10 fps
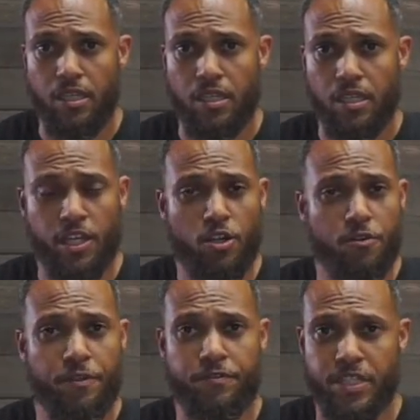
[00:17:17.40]

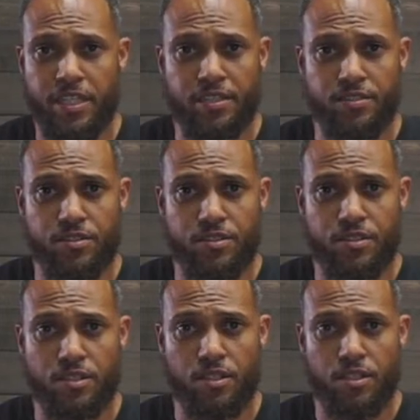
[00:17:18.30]
AR-15s
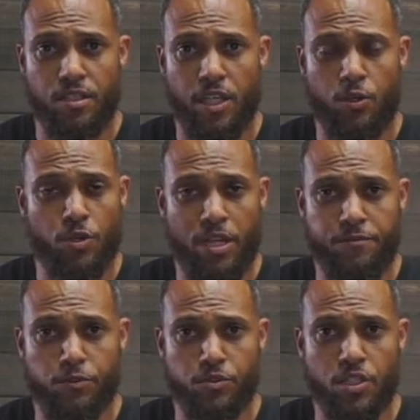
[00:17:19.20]
and
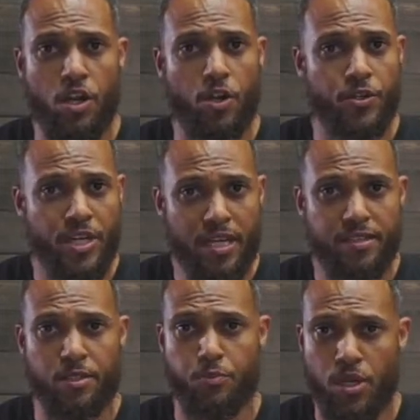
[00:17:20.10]
rifles are not
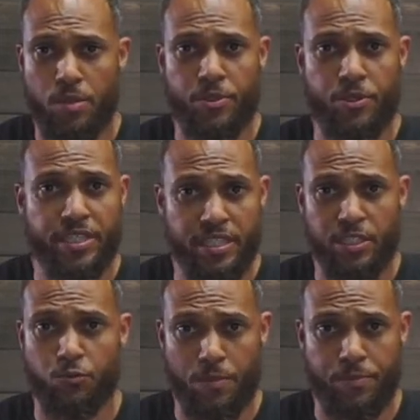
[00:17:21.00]
the primary
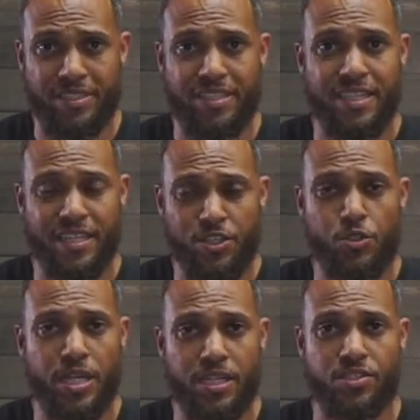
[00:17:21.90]
killing weapon in the
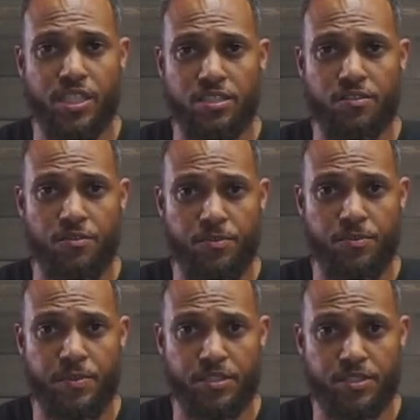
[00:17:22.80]
United States of
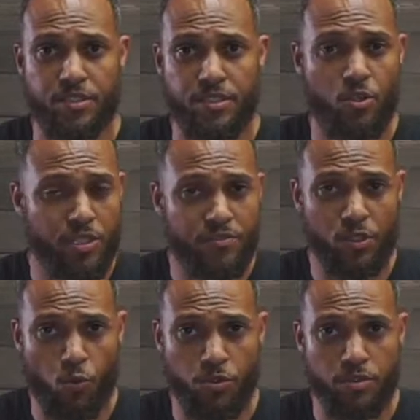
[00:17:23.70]
America or even the
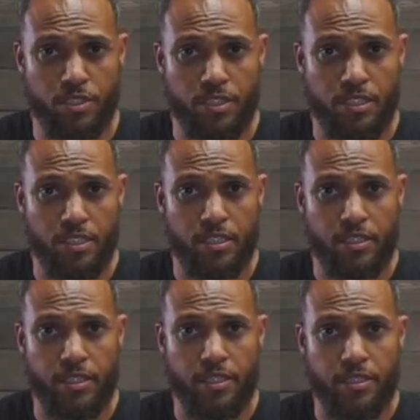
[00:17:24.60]
world.
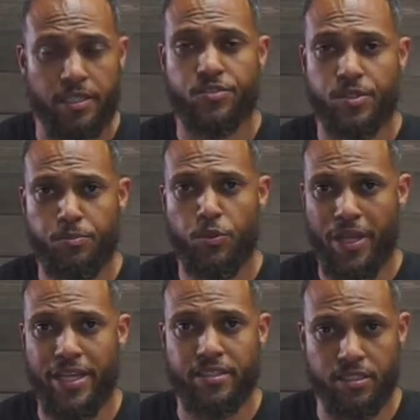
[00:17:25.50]
It's simple
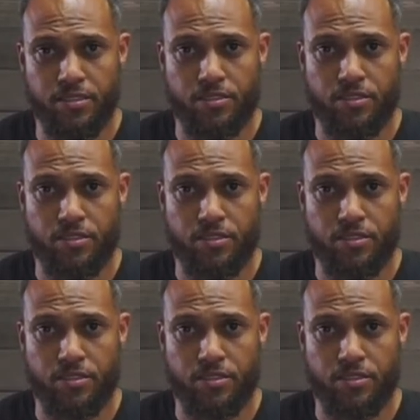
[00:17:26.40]
handguns.